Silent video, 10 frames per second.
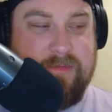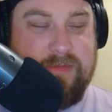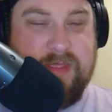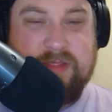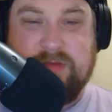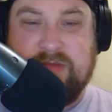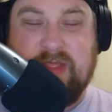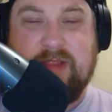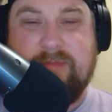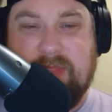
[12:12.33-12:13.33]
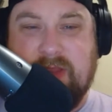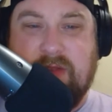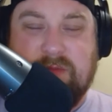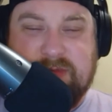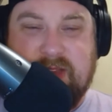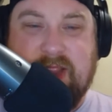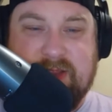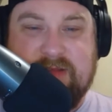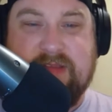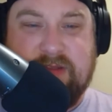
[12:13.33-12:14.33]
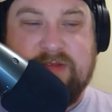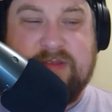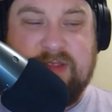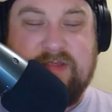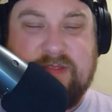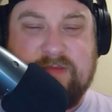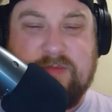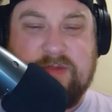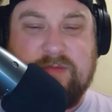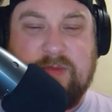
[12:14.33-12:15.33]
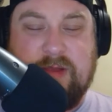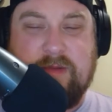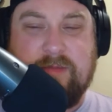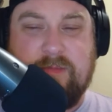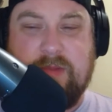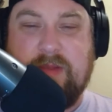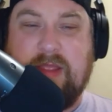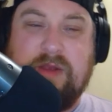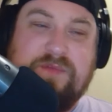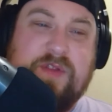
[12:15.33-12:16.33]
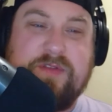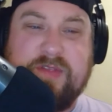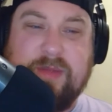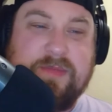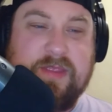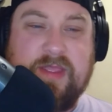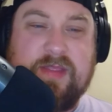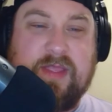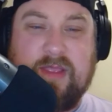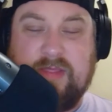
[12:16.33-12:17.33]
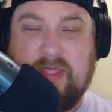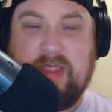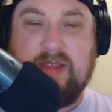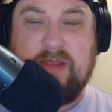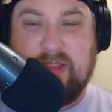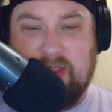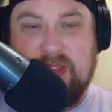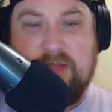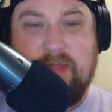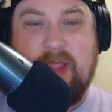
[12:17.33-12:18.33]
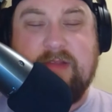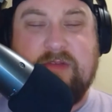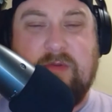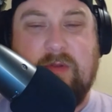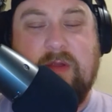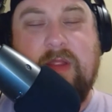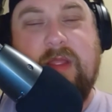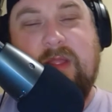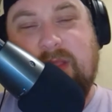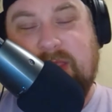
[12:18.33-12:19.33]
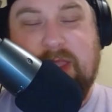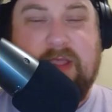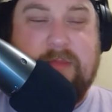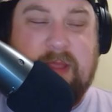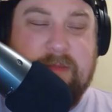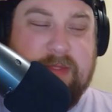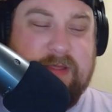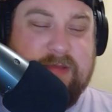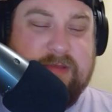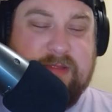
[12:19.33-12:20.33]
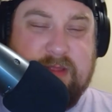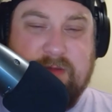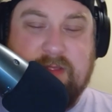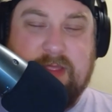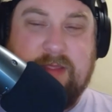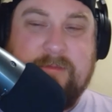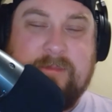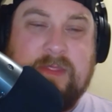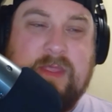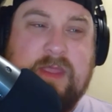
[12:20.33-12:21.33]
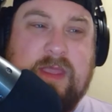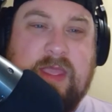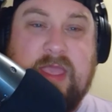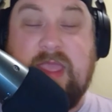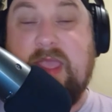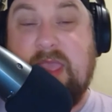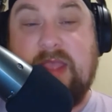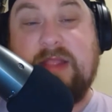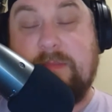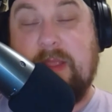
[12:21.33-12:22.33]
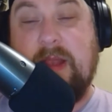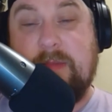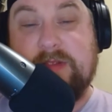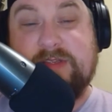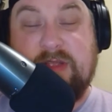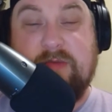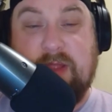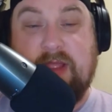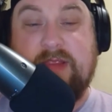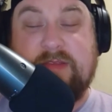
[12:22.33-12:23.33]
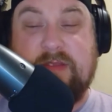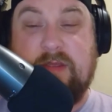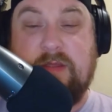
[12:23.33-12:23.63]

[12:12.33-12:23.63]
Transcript: that there's they don't take it seriously in these ones where when interference comes in, they can end the match or they kick him out because literally he hit the Panama Sunrise